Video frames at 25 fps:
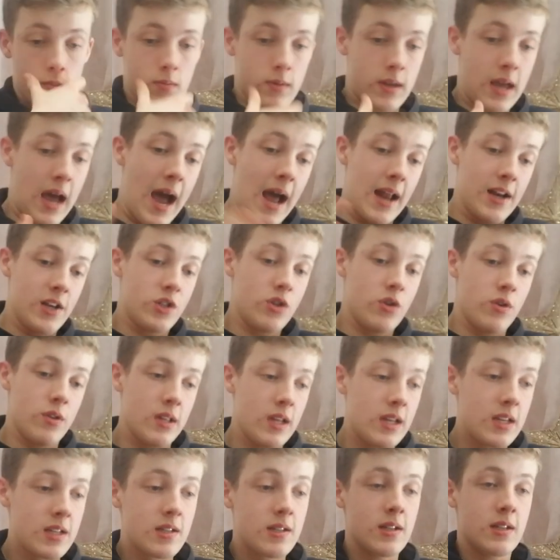cancer,
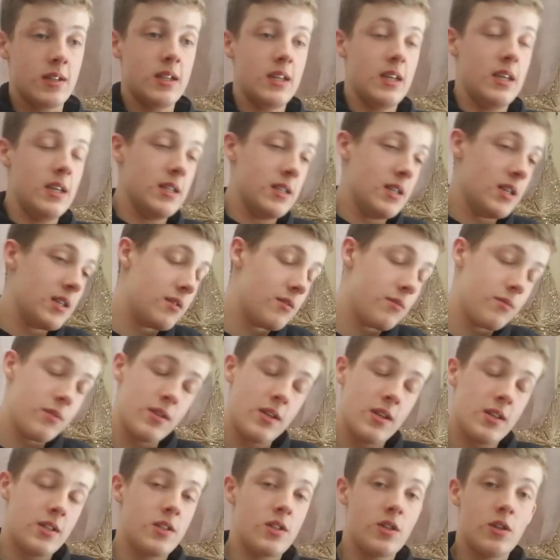this disease, this
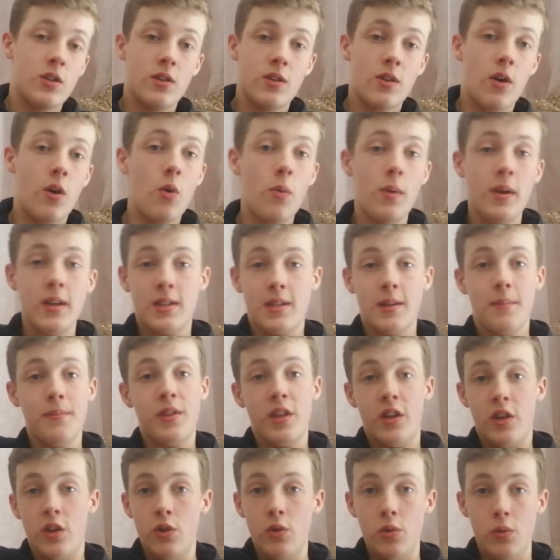is always
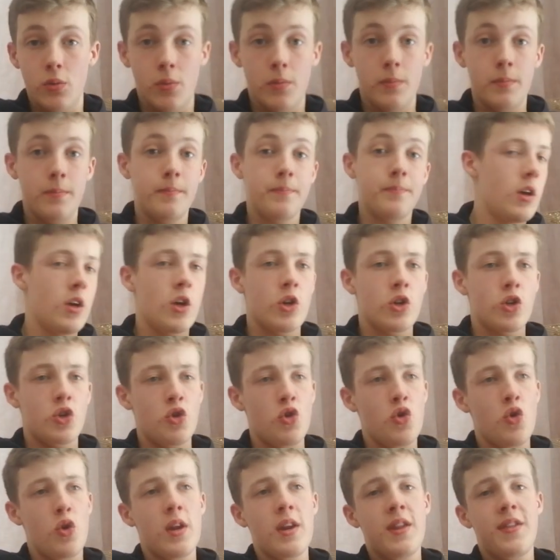something new. So
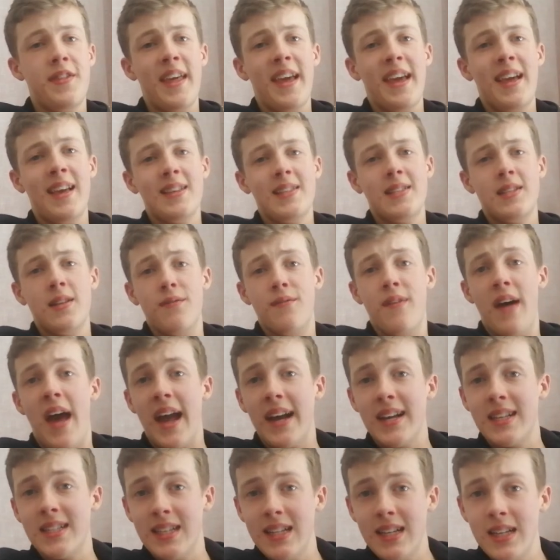you can think it's the
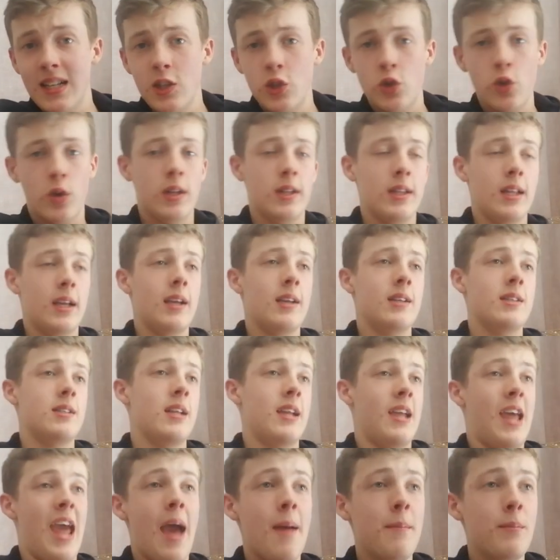vaccines, you can think it's the
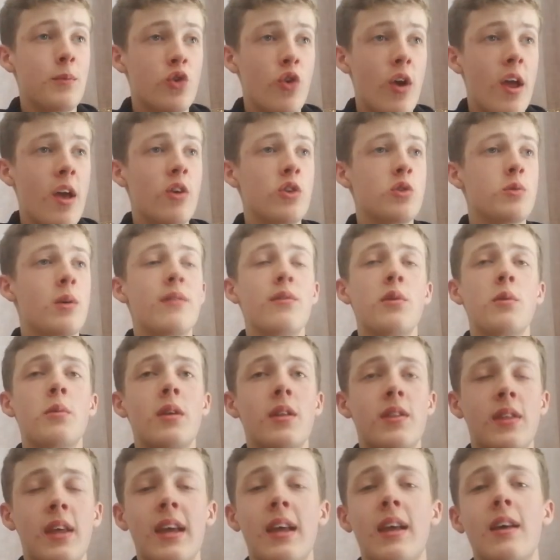chemtrails, whatever you
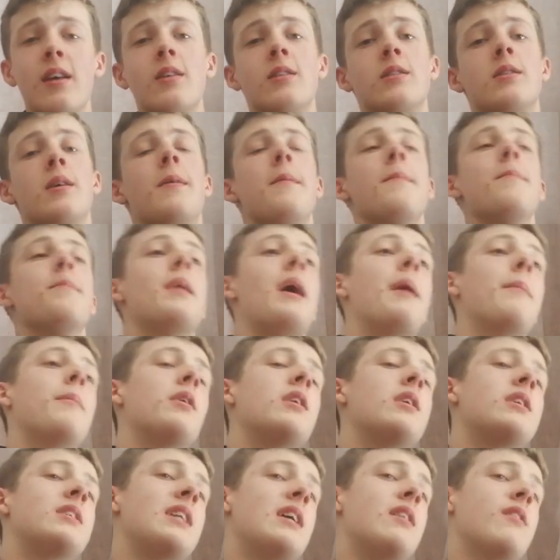want to think it is. I'm
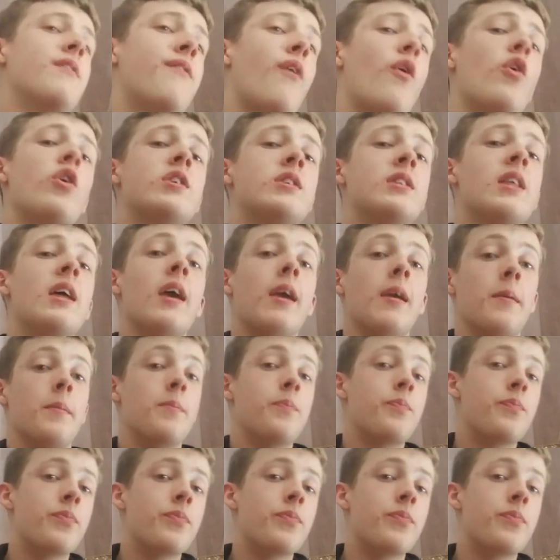going to say the first thing